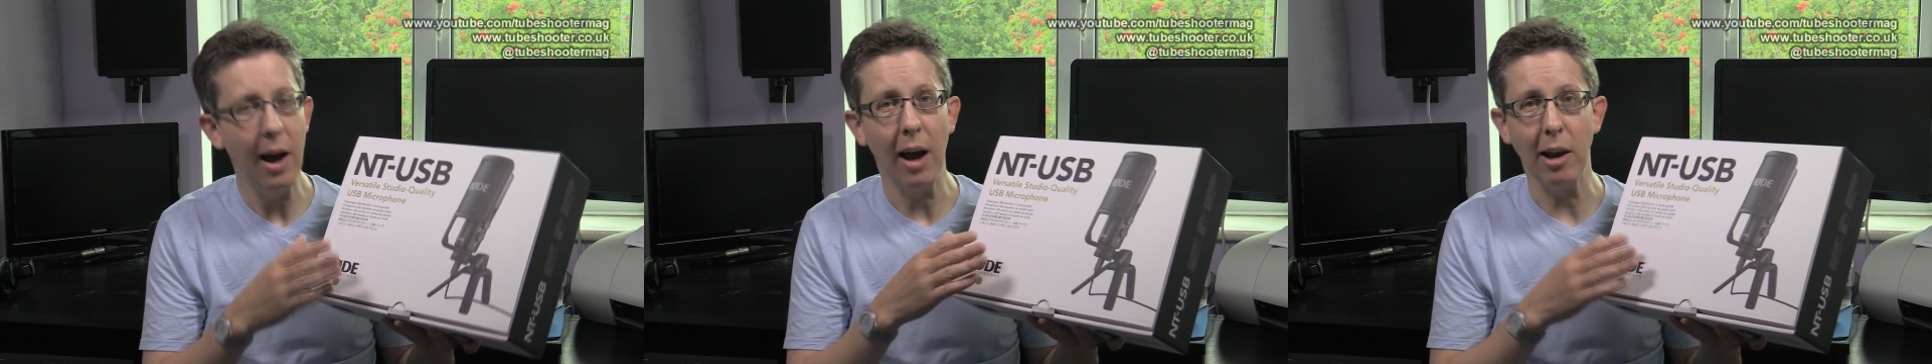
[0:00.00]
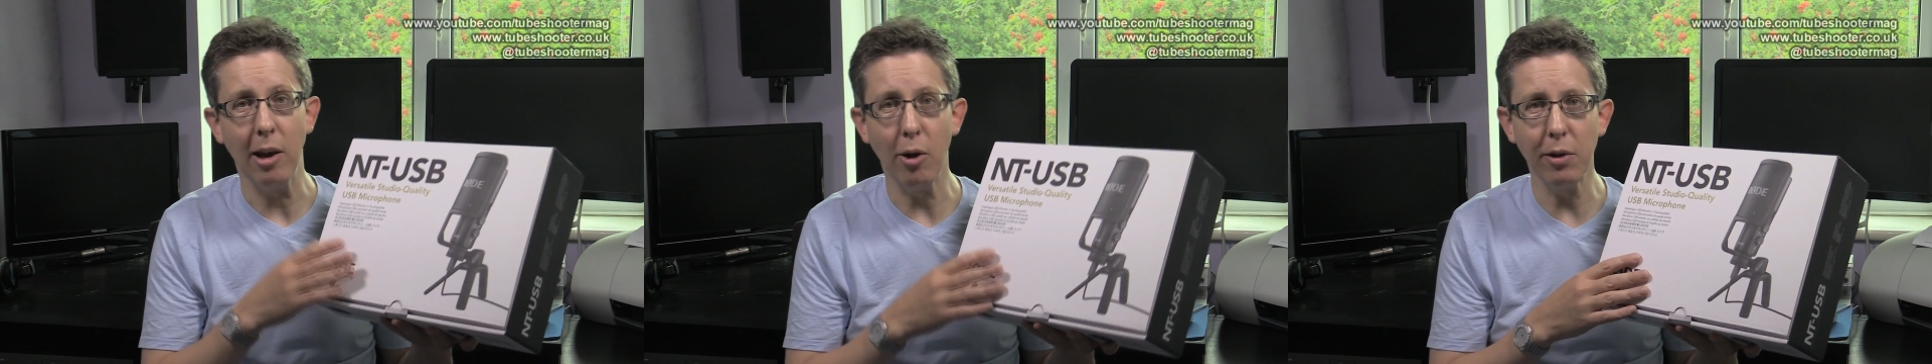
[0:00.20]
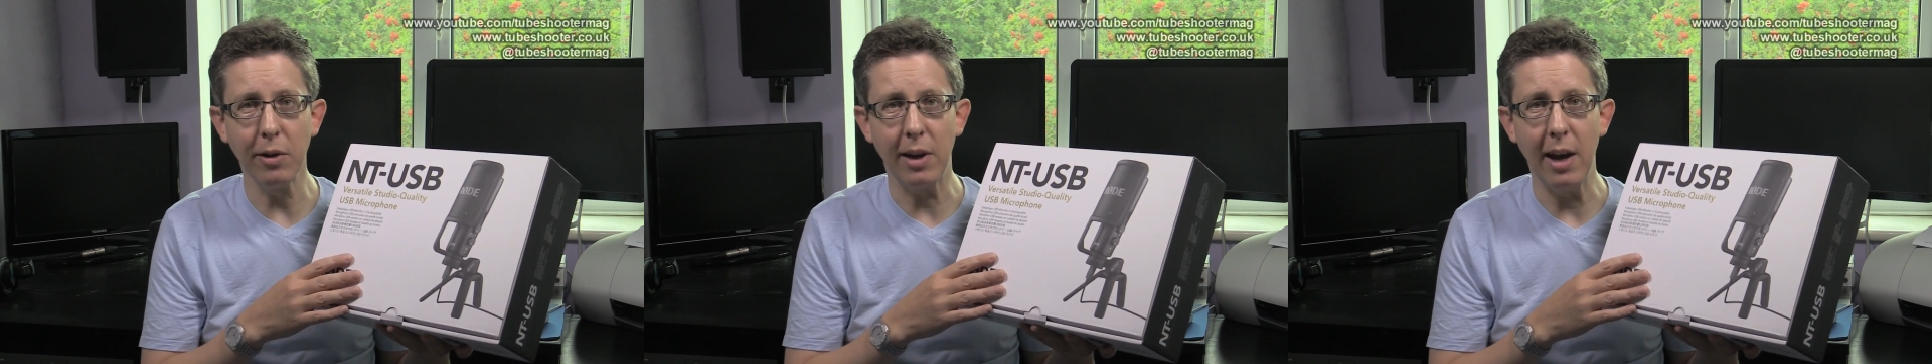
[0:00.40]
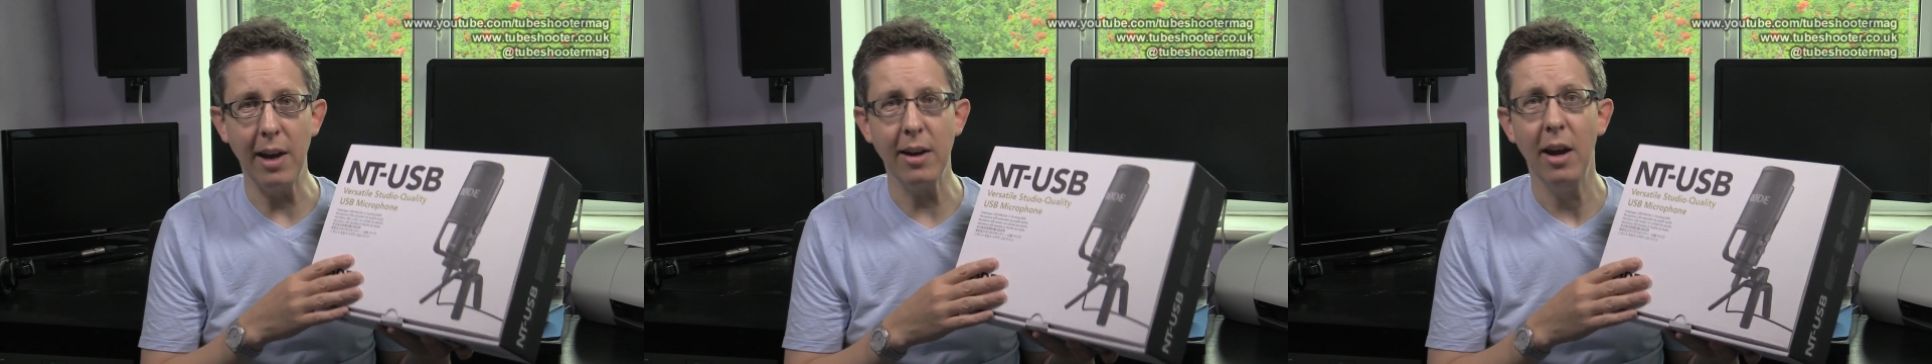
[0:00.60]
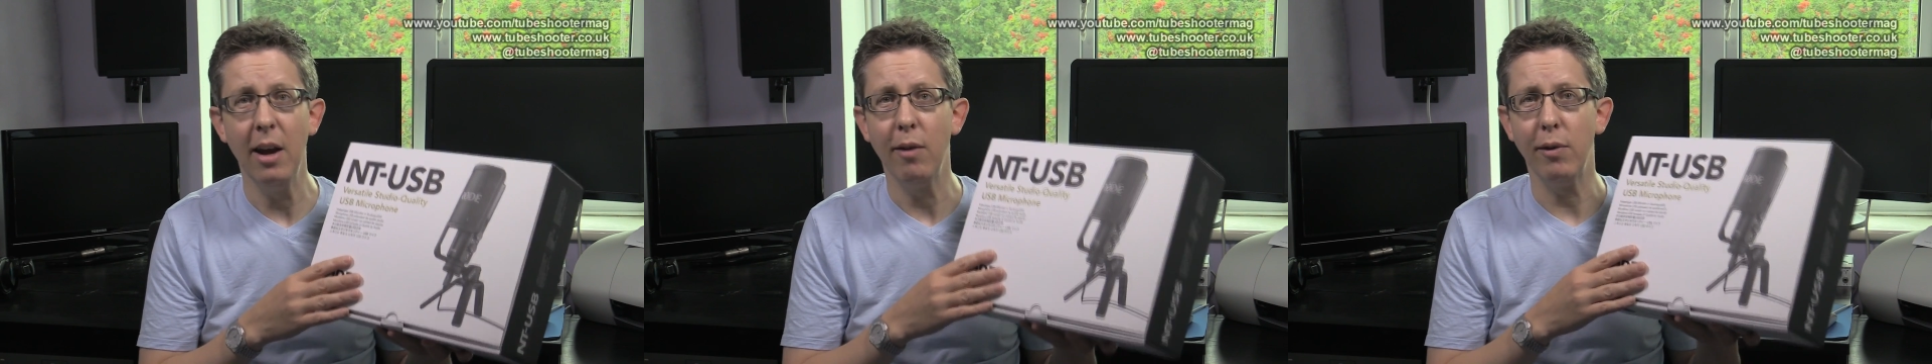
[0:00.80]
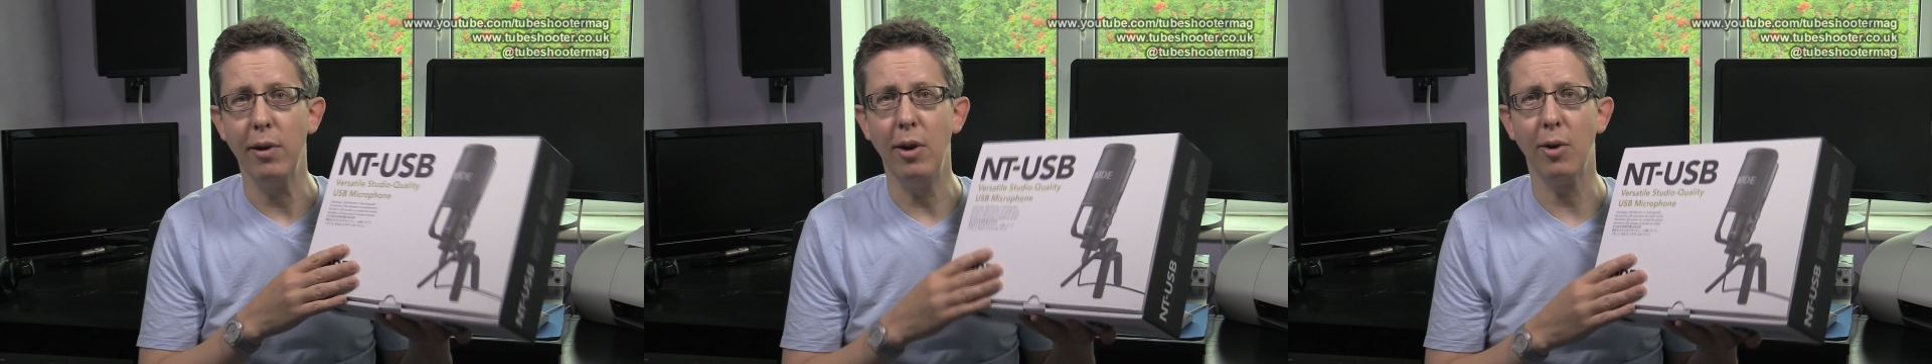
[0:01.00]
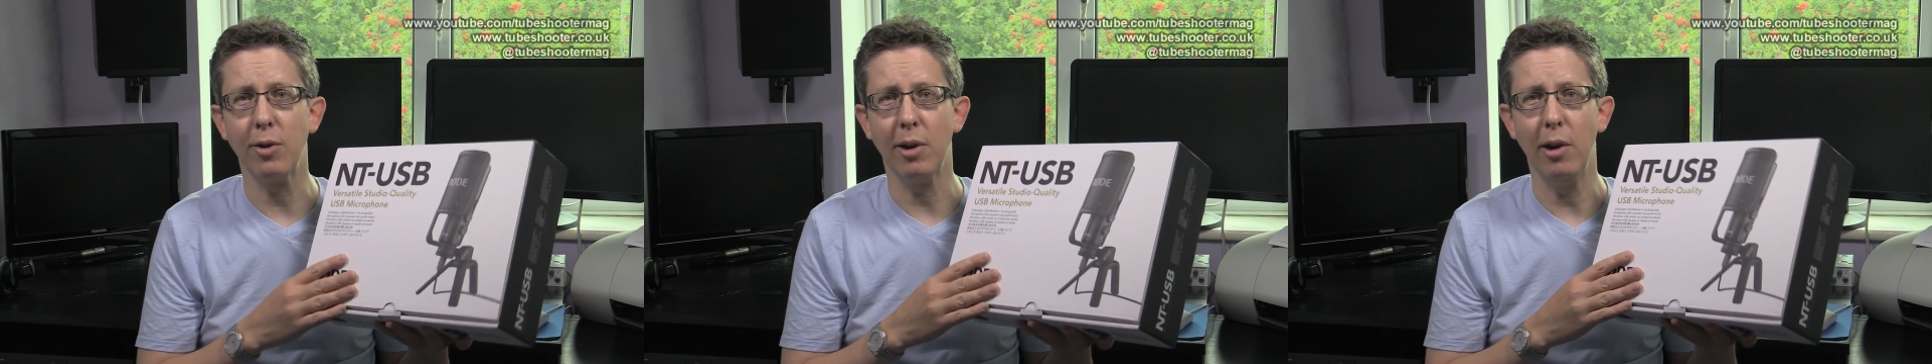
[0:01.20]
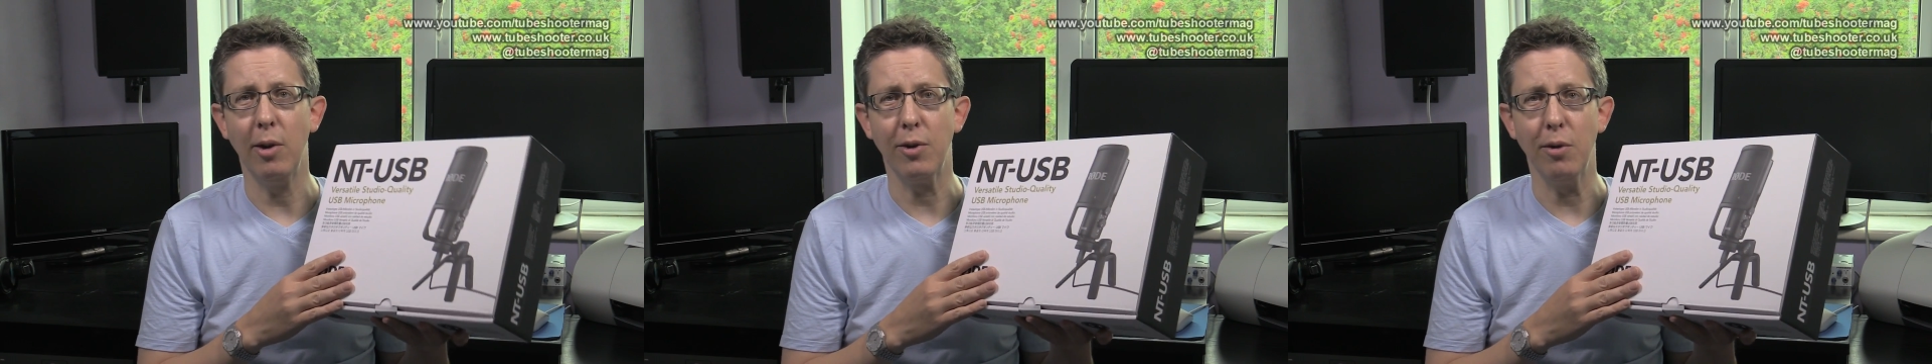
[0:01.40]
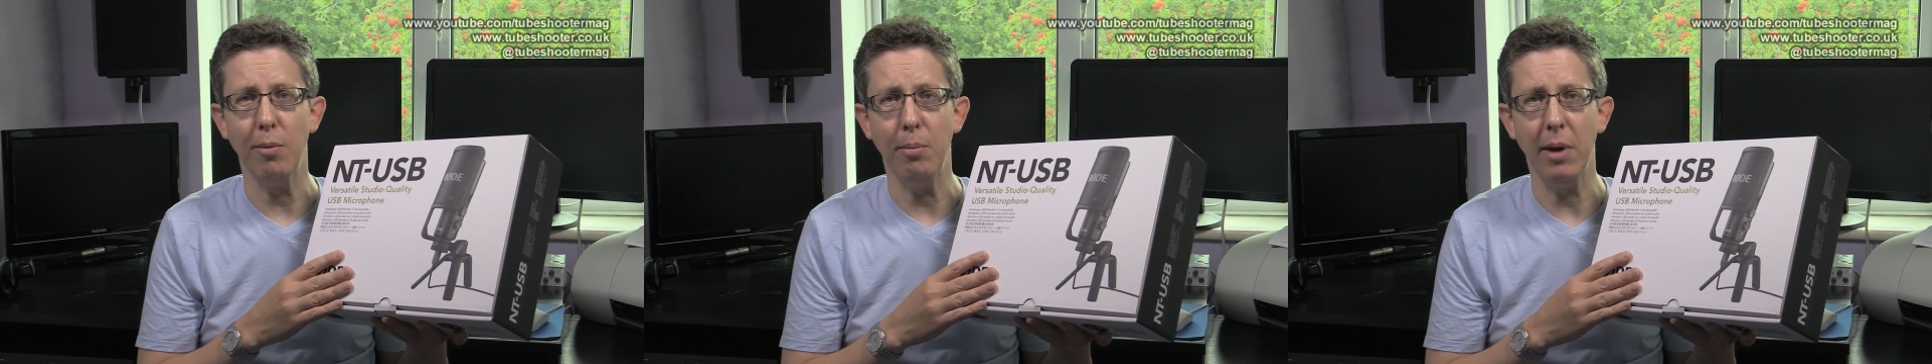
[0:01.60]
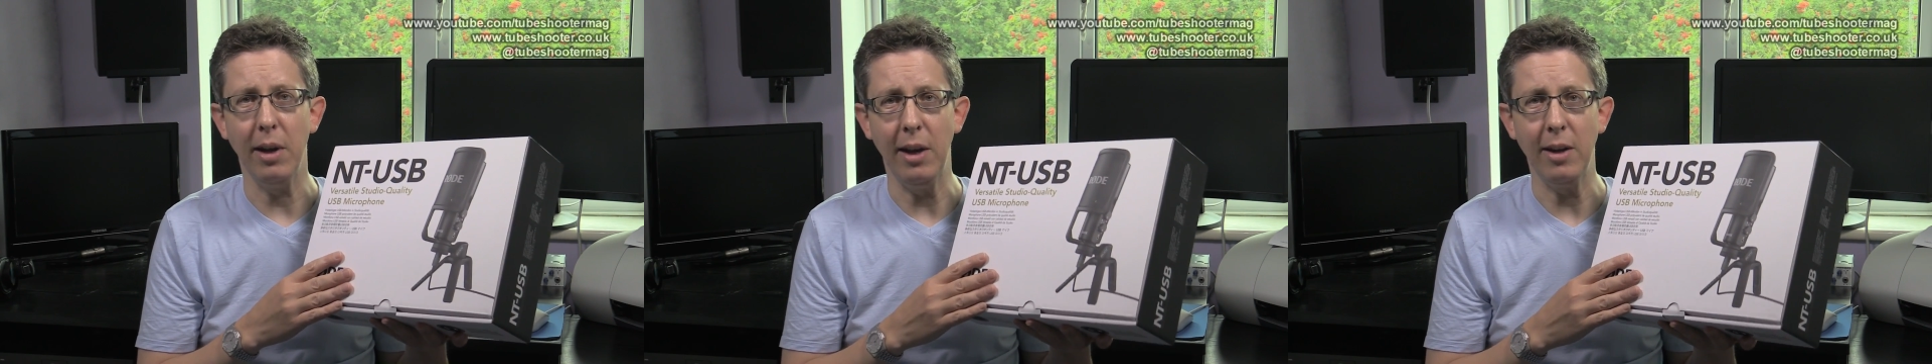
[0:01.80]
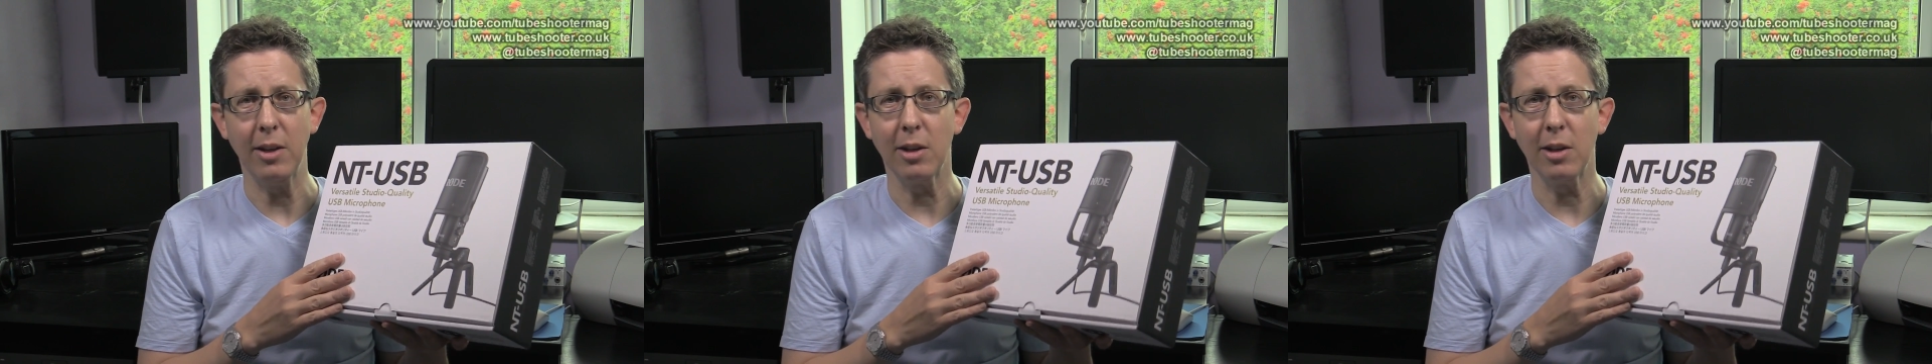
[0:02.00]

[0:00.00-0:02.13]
A lot of kit for not a lot of money.